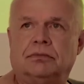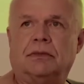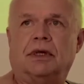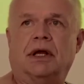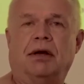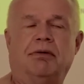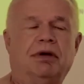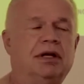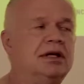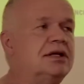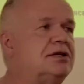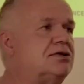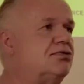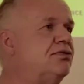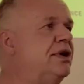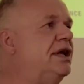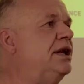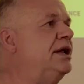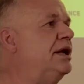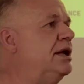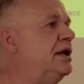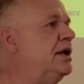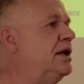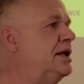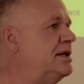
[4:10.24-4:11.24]
I mean,
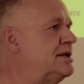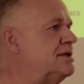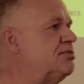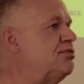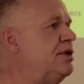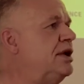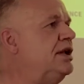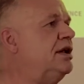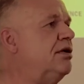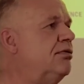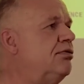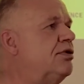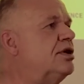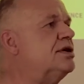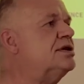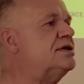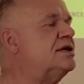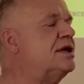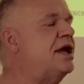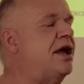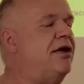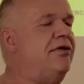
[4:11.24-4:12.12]
it was